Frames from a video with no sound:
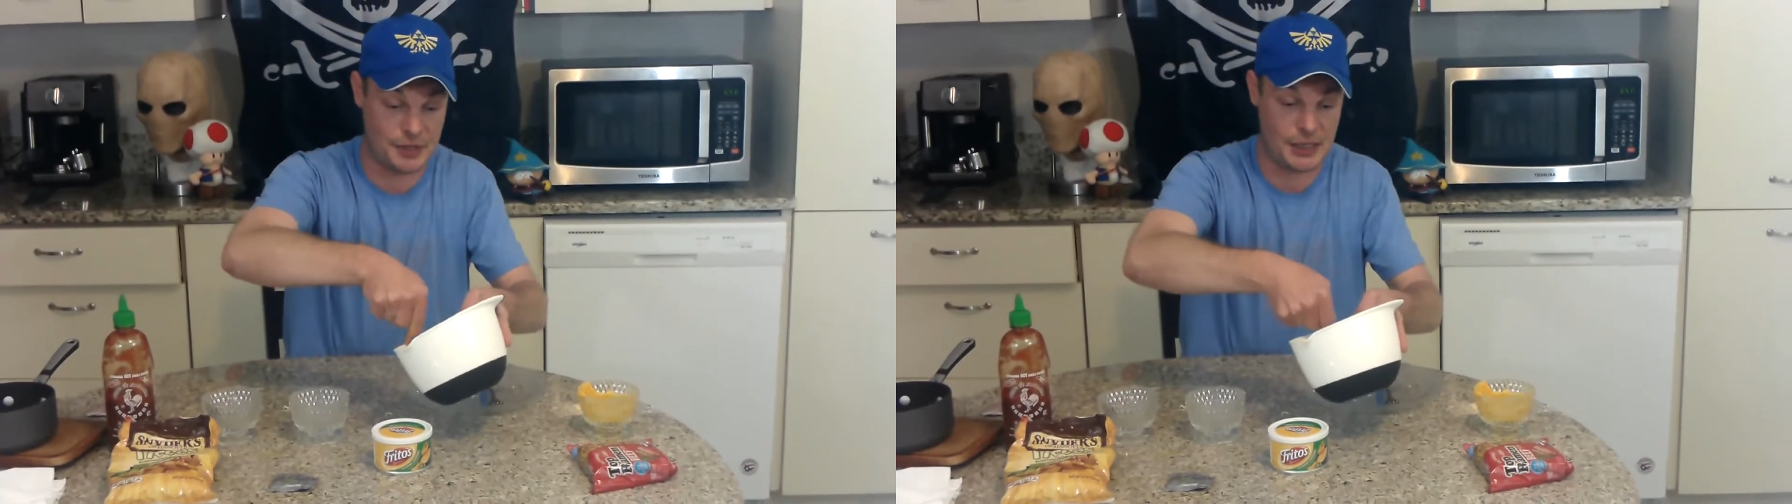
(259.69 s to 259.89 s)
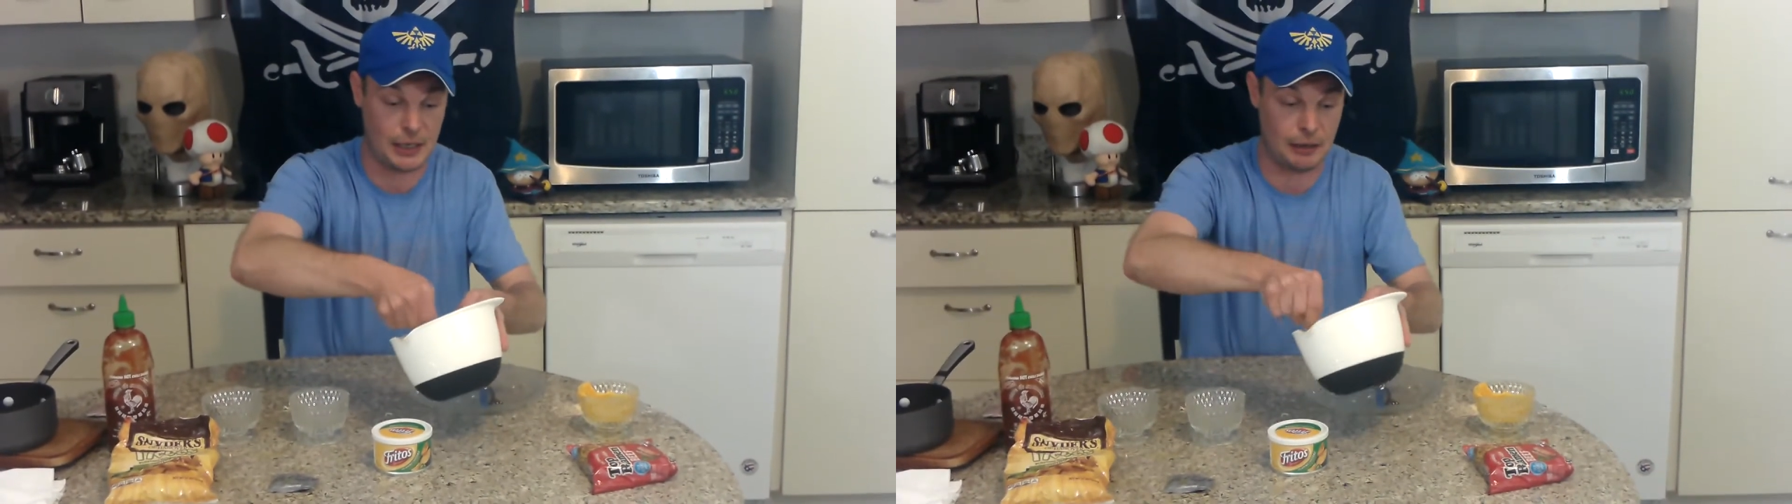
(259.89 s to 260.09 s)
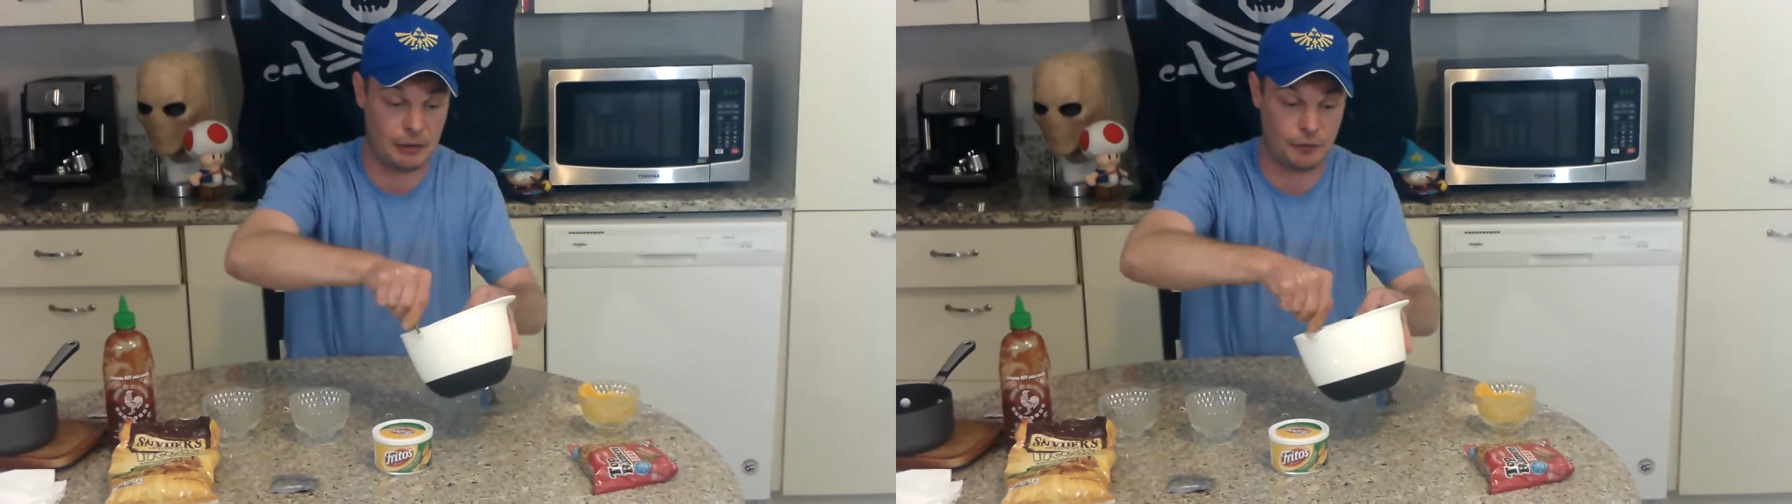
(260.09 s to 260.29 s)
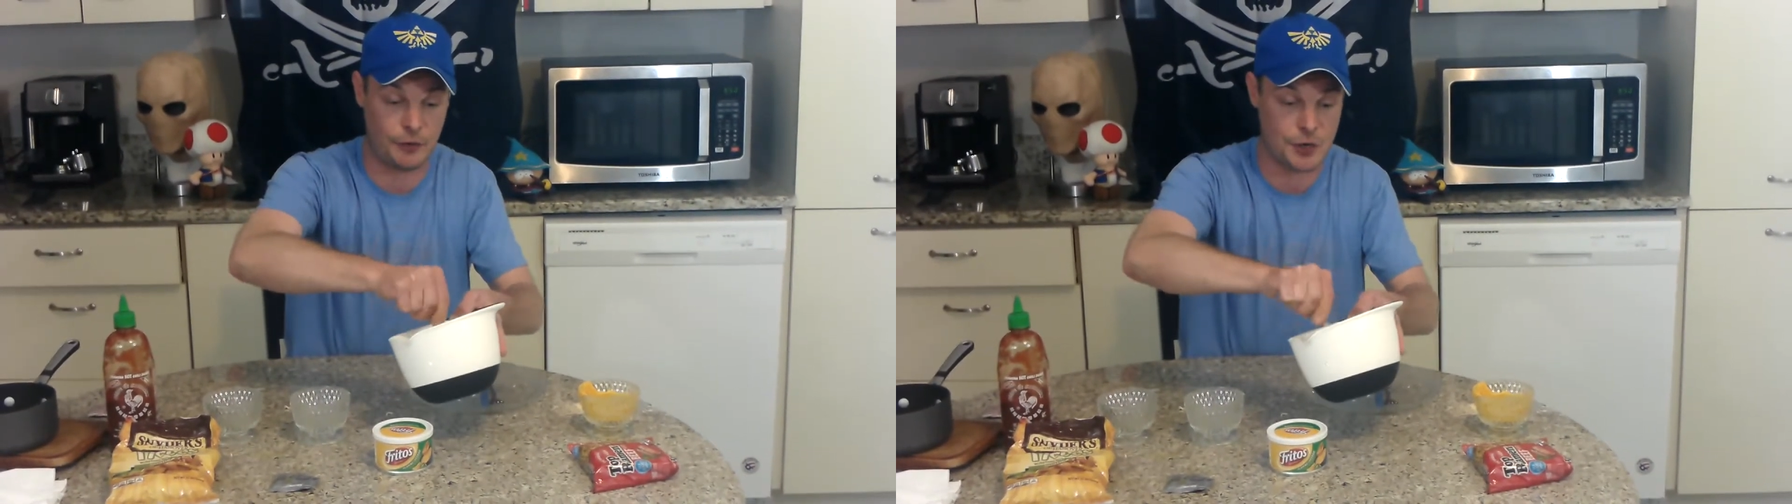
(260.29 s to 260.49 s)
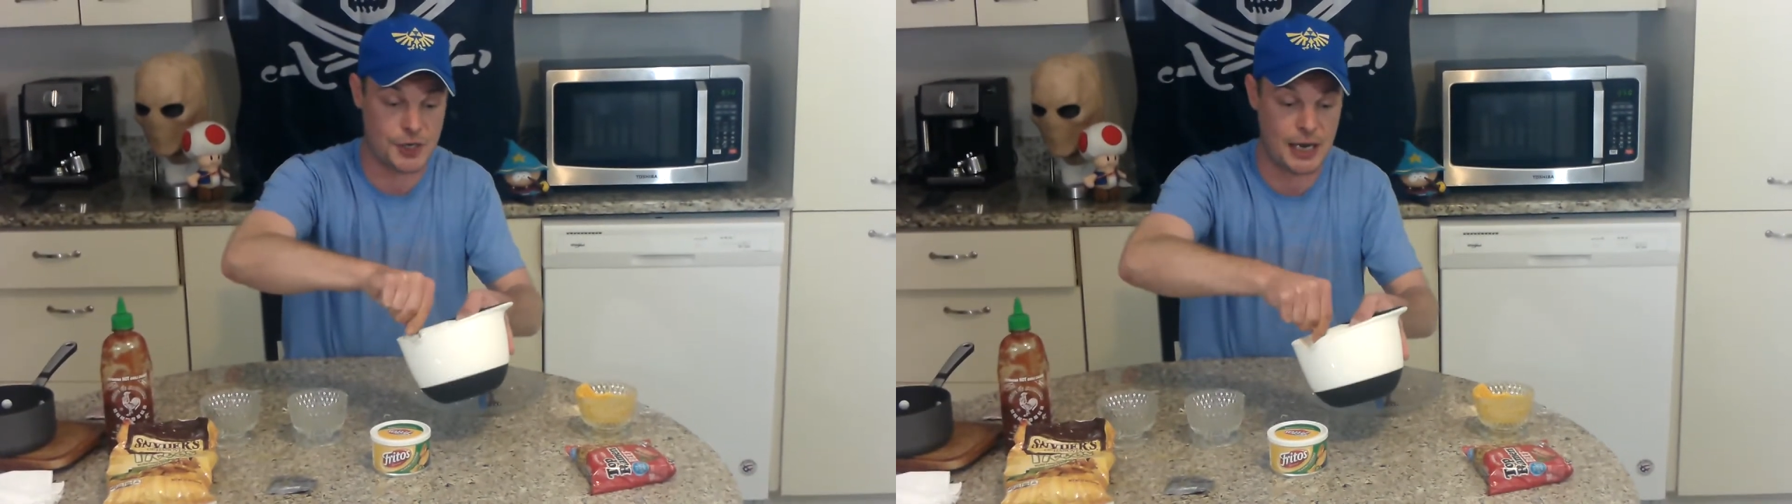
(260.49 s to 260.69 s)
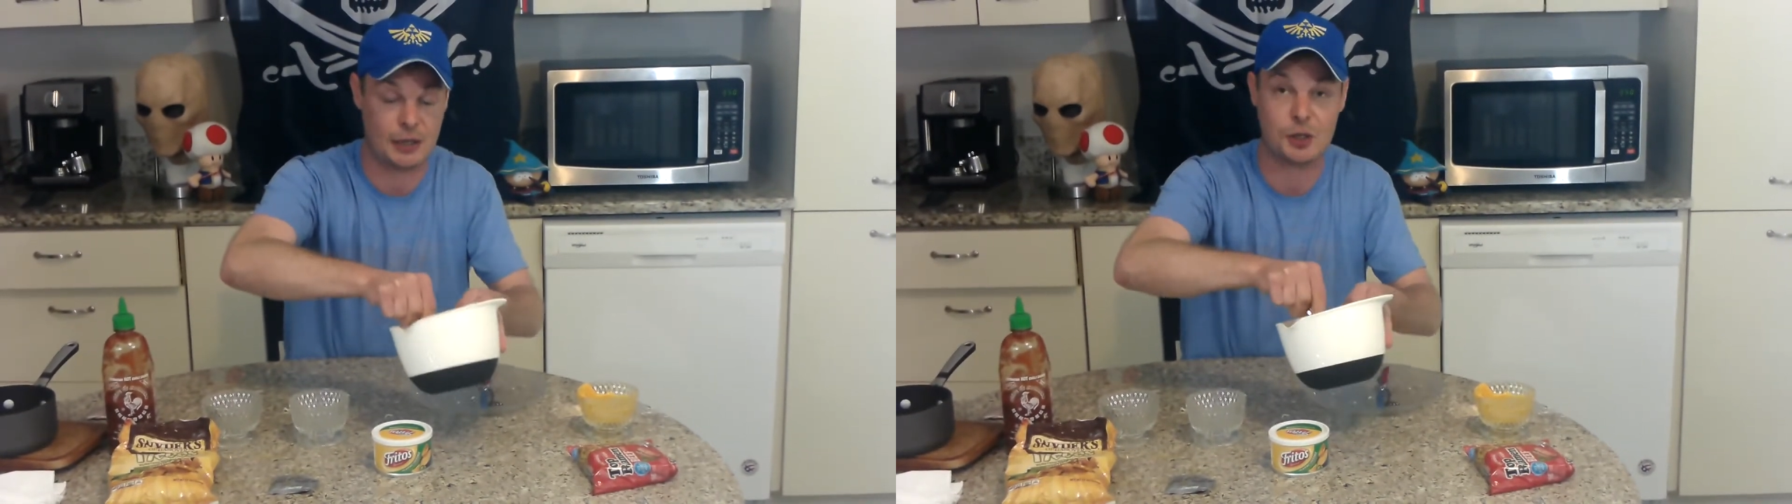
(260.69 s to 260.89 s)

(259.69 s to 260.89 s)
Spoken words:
seen it firsthand.